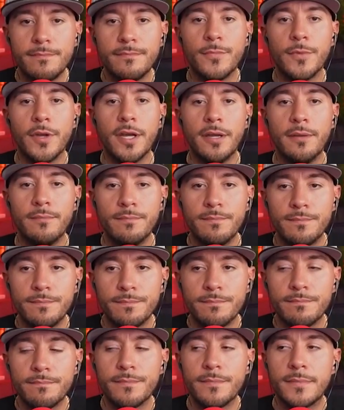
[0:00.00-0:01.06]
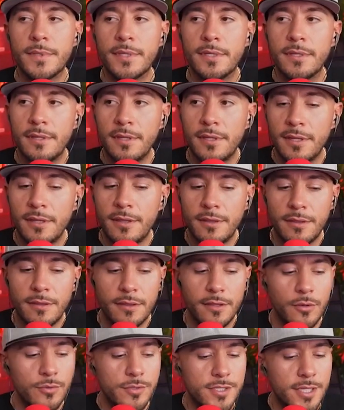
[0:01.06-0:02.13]
Right.
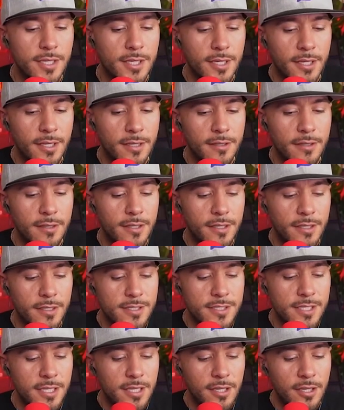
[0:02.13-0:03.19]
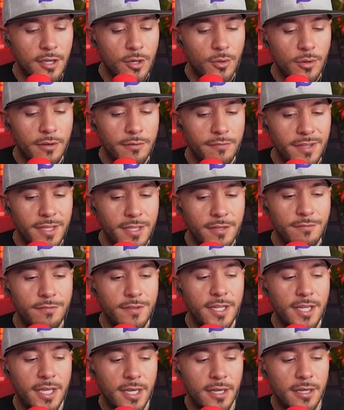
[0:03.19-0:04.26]
There was the CEO of
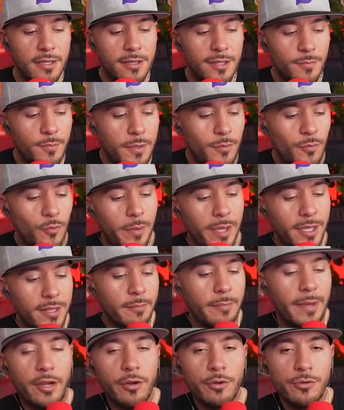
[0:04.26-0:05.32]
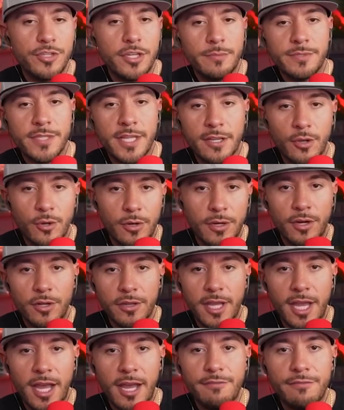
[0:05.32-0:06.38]
NVIDIA, the people who make the microchips that go on all
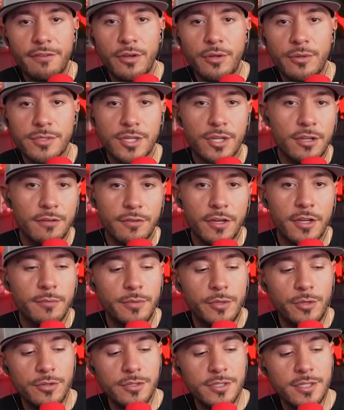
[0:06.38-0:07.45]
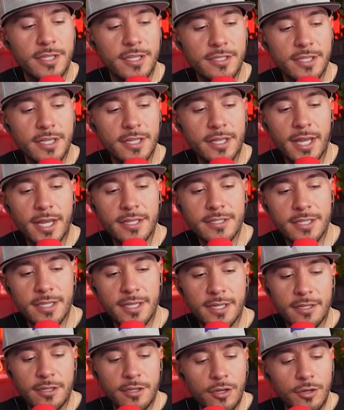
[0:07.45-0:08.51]
the iPhones and all of our computers and things like that,
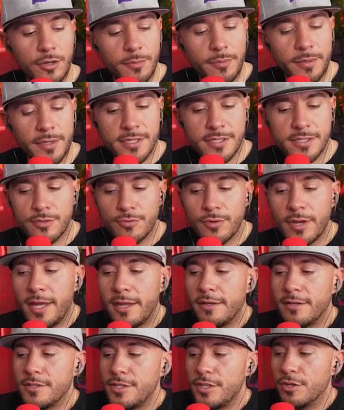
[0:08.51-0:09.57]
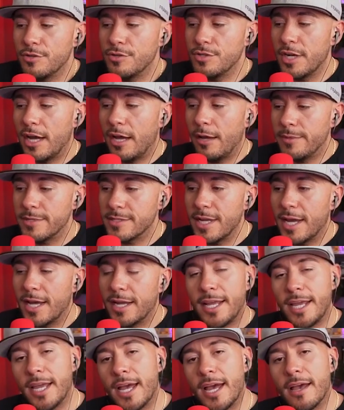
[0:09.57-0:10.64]
said, the biggest threat to your job is not
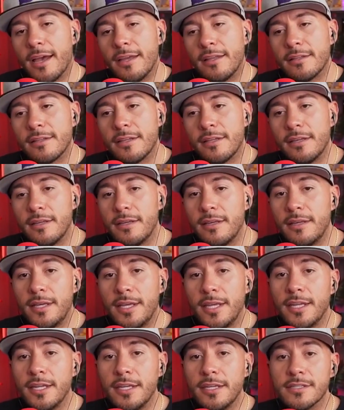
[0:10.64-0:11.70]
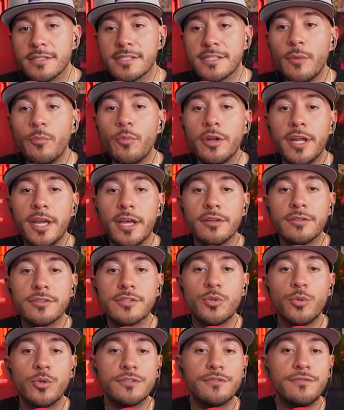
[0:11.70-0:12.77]
AI. It is someone else
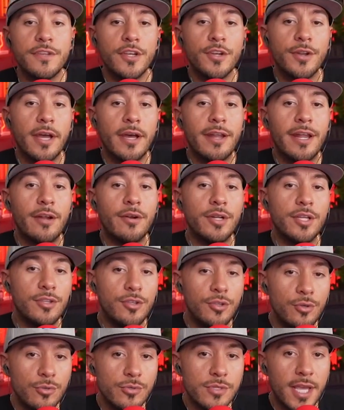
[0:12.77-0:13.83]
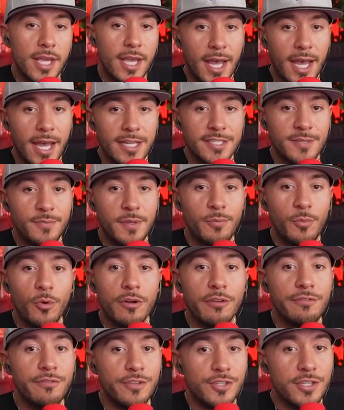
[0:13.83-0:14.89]
who has figured out how to use AI to be more
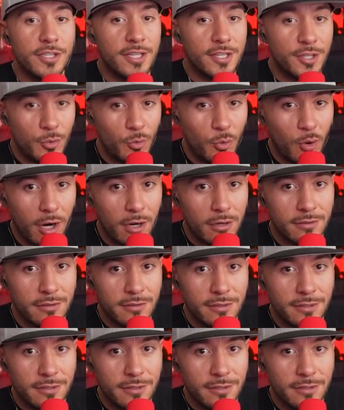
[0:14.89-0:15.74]
efficient than you are.